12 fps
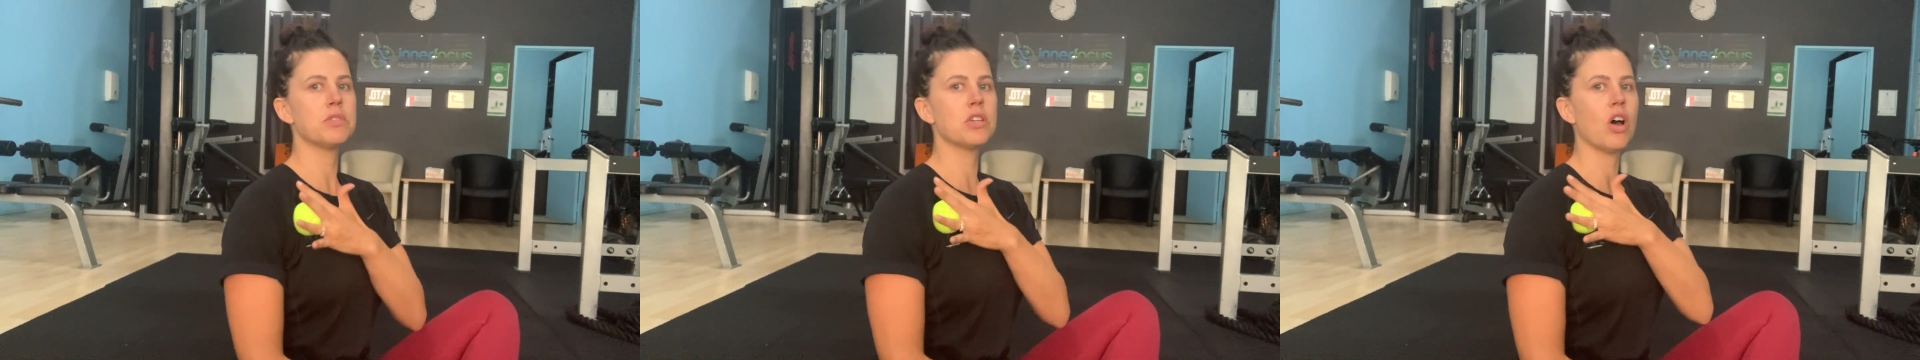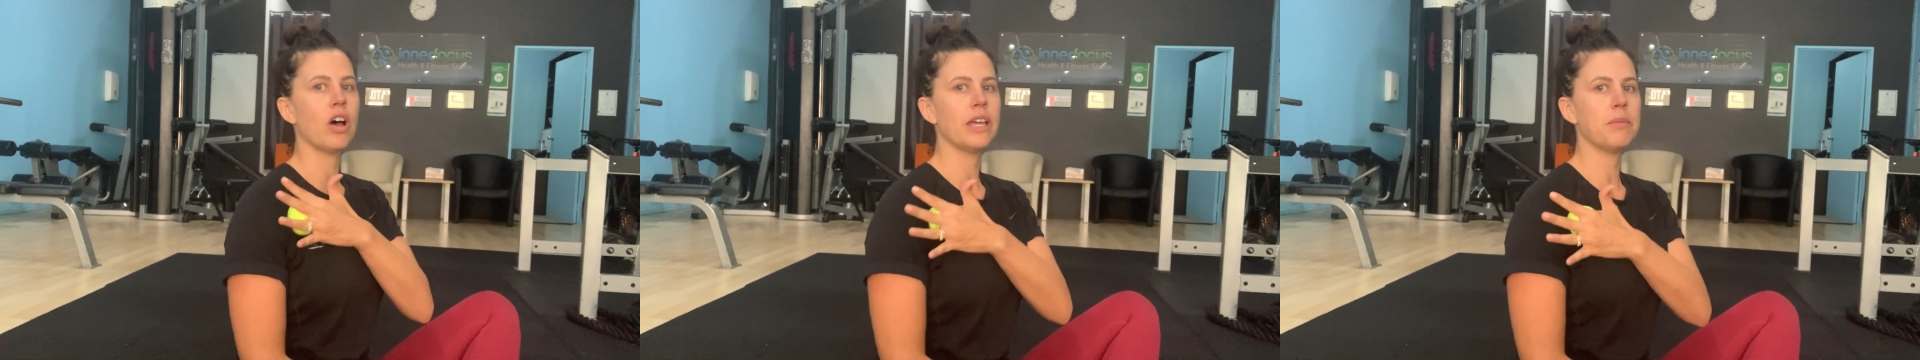
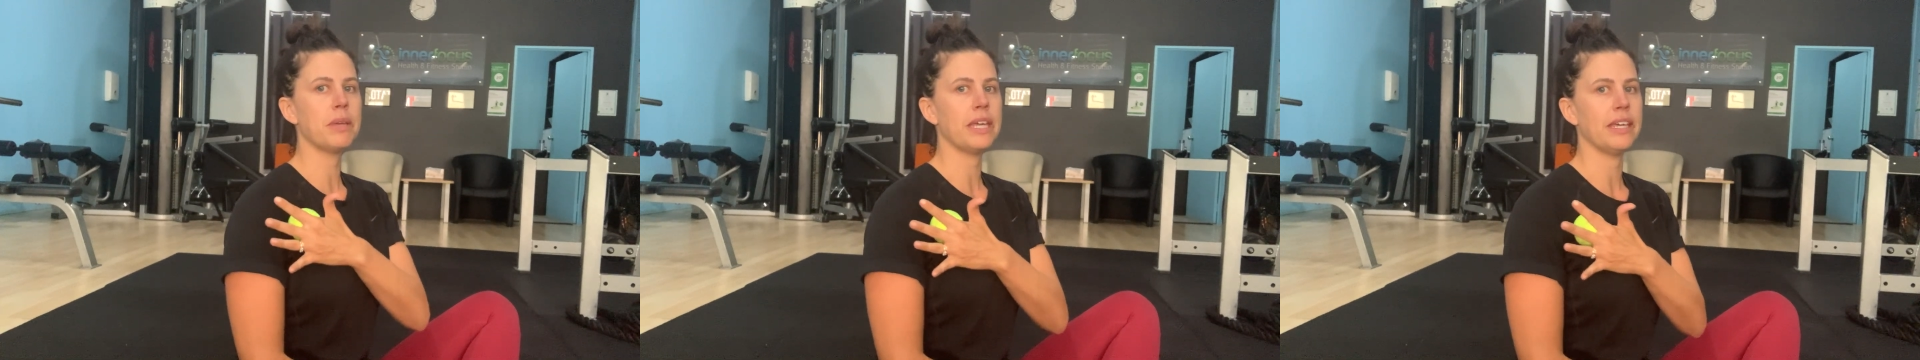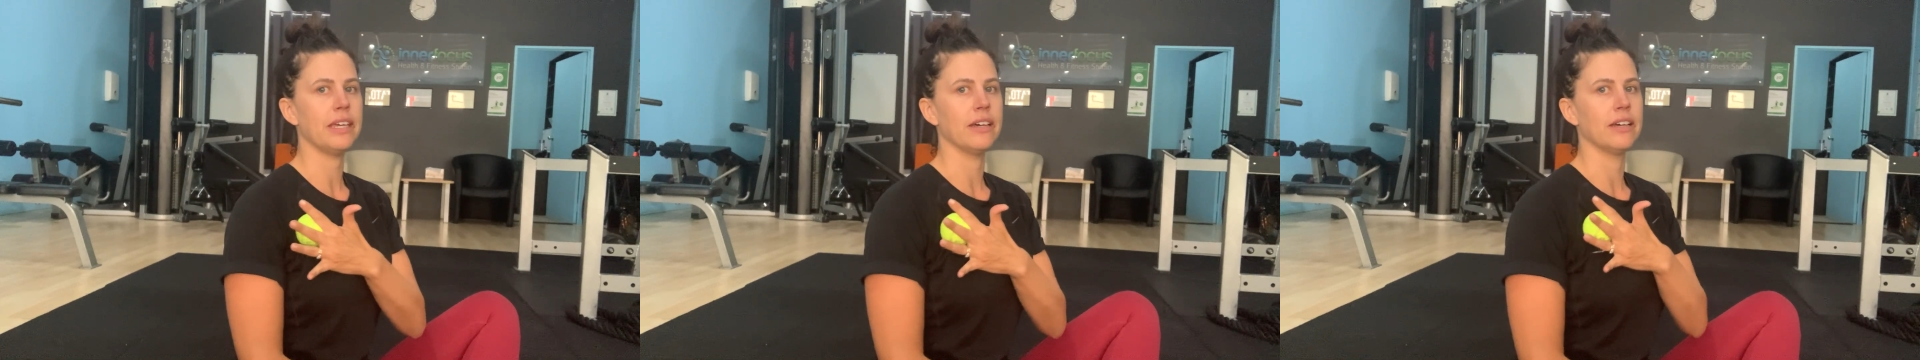time
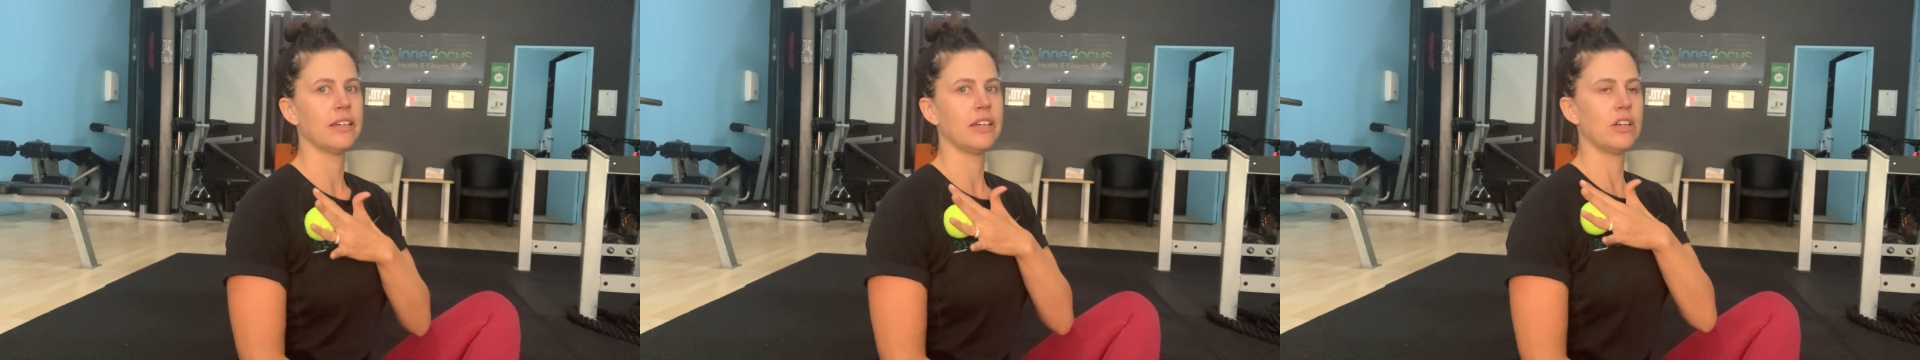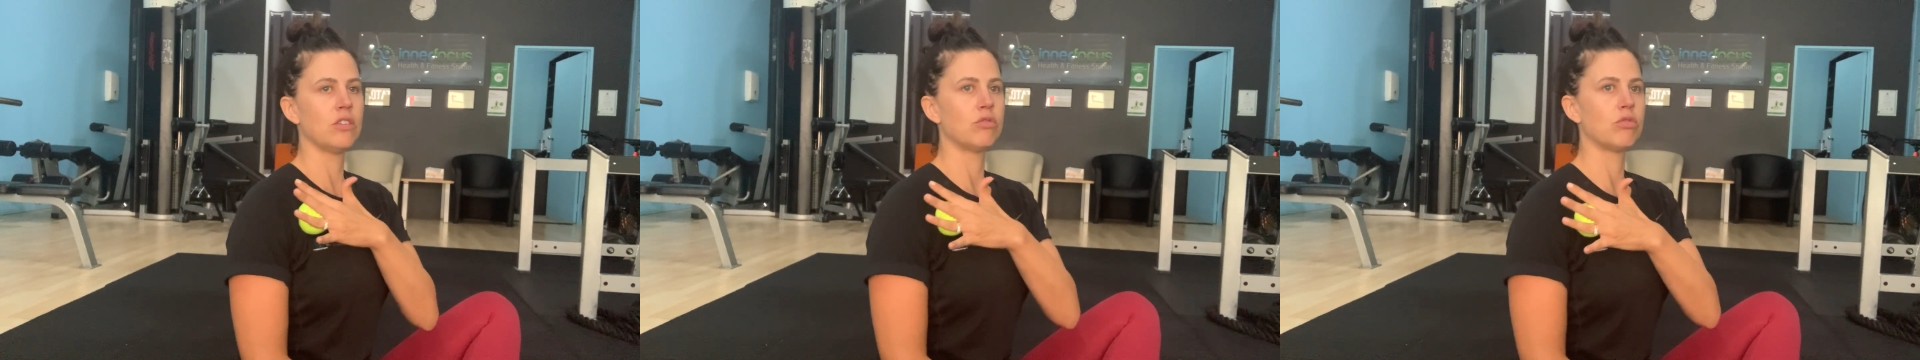here
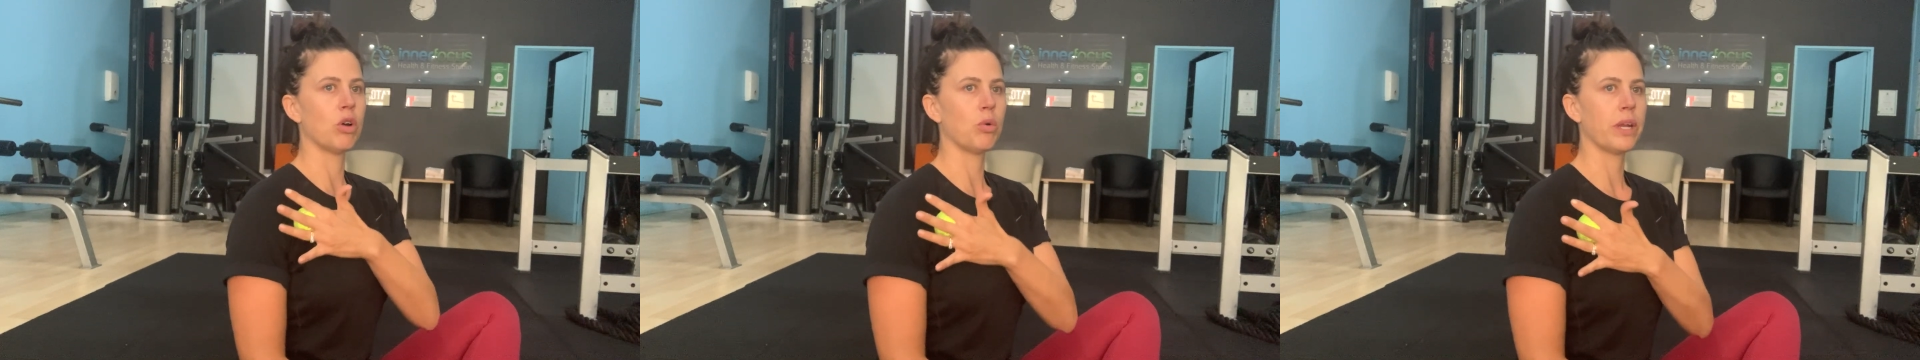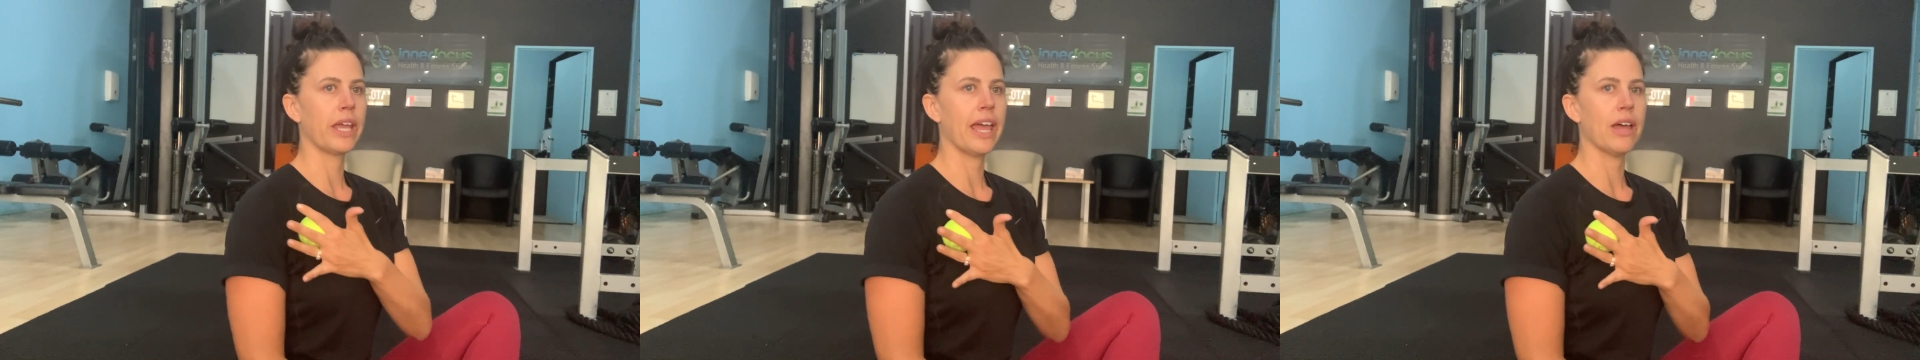
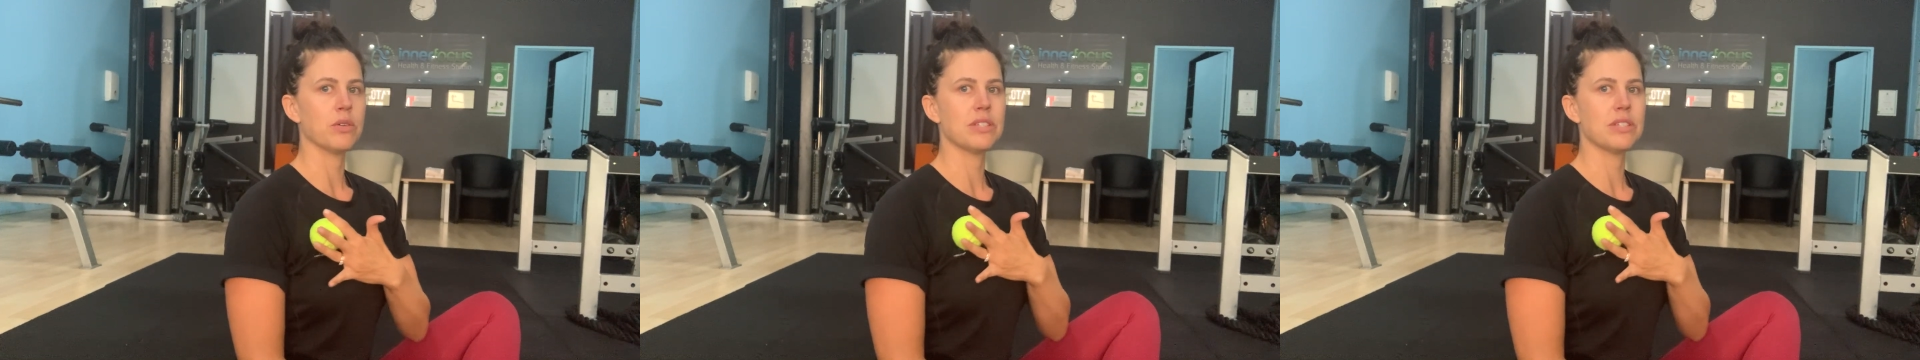rolling it out.